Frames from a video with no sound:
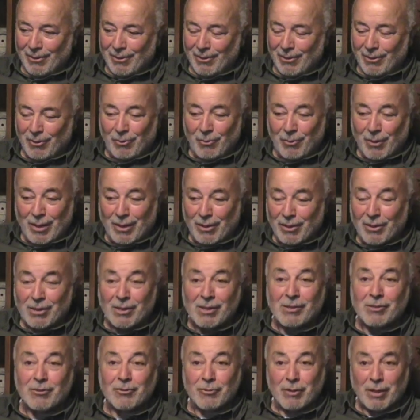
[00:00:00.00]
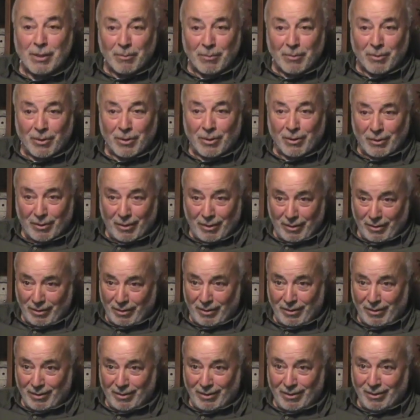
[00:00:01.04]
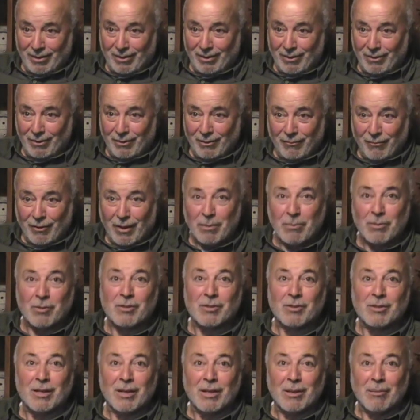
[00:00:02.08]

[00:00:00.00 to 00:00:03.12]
The way they scream, the famous